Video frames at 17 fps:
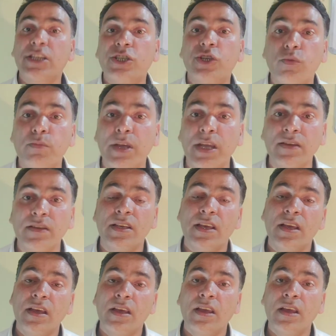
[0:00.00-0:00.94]
Transitive
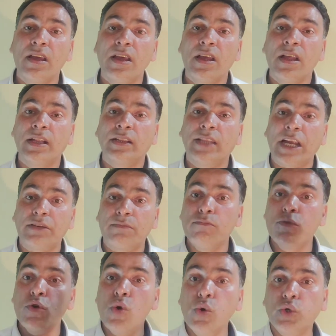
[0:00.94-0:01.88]
means
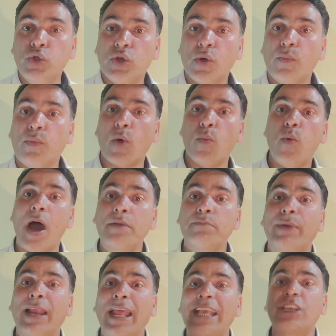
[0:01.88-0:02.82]
that moves
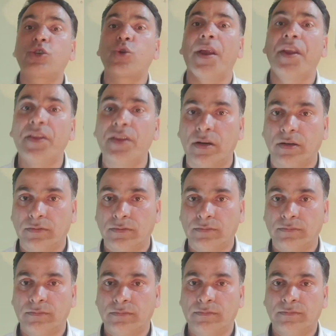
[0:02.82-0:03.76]
from one place to
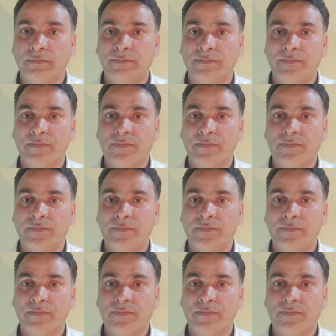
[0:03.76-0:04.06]
another.